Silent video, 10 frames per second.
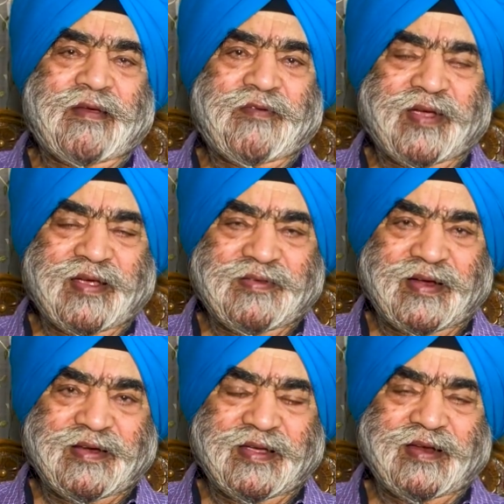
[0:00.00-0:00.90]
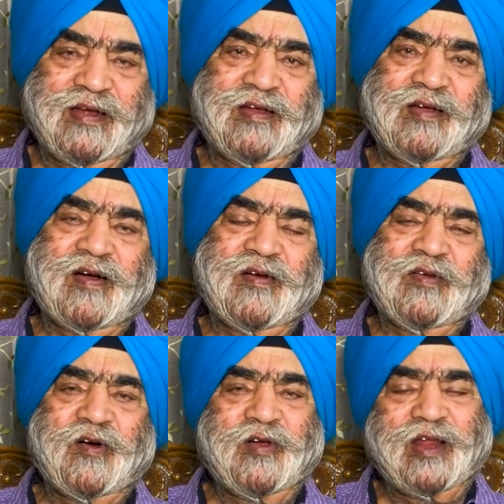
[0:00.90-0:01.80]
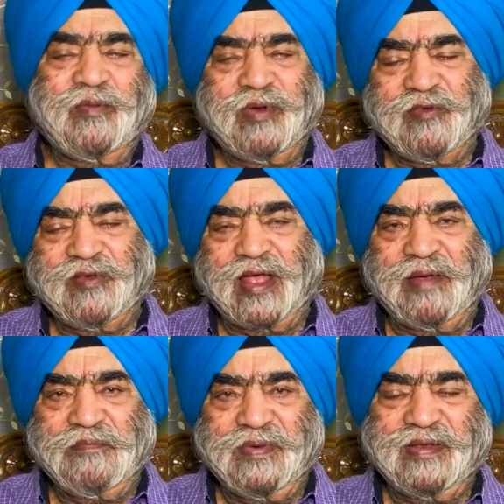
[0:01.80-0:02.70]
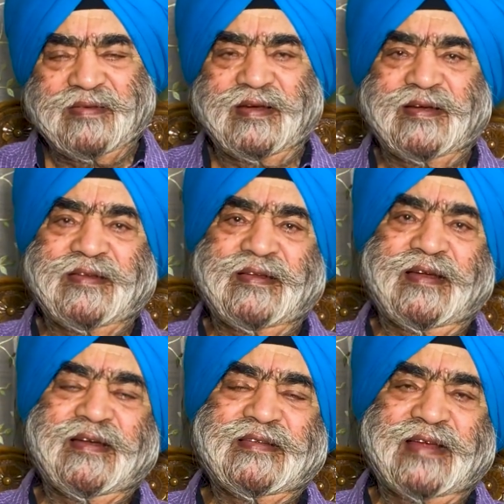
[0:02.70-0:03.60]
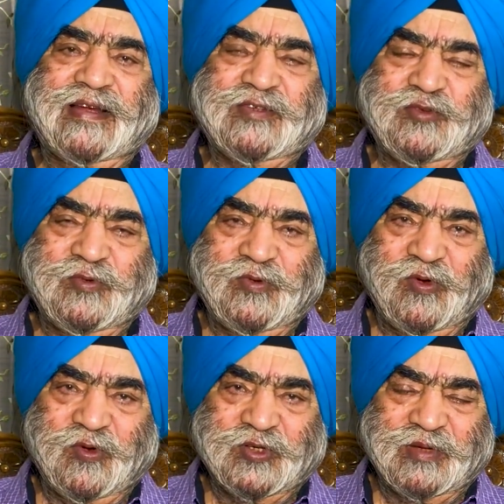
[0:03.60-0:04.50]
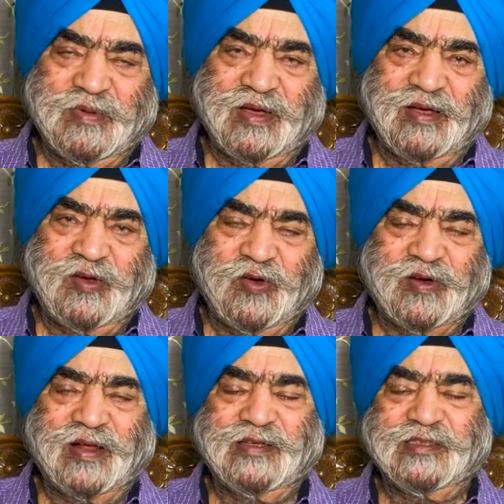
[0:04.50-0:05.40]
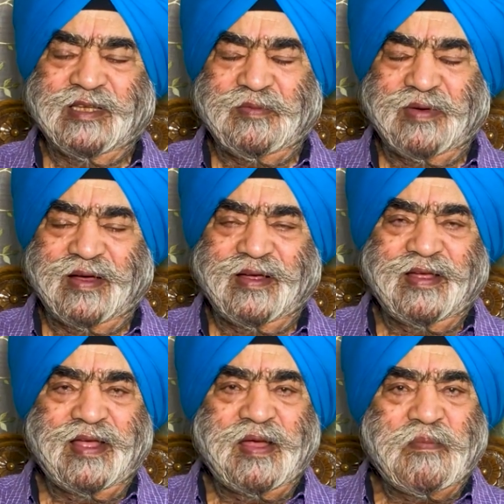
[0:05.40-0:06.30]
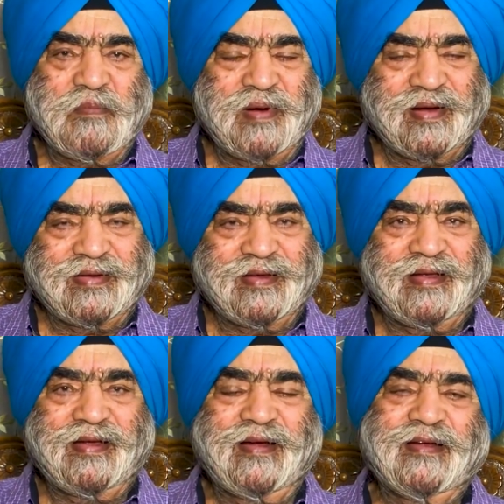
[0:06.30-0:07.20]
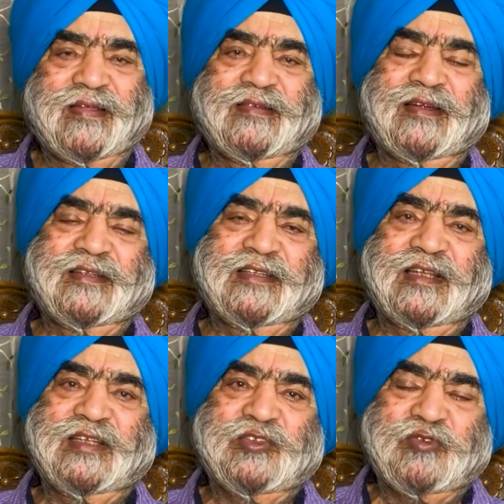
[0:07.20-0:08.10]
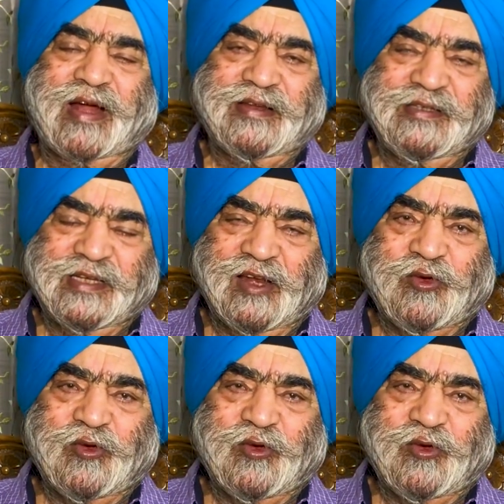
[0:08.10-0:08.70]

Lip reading: figures are taken into account or number of MPs it sends to Lok Sabha or Rajya Sabha, but it is a strategic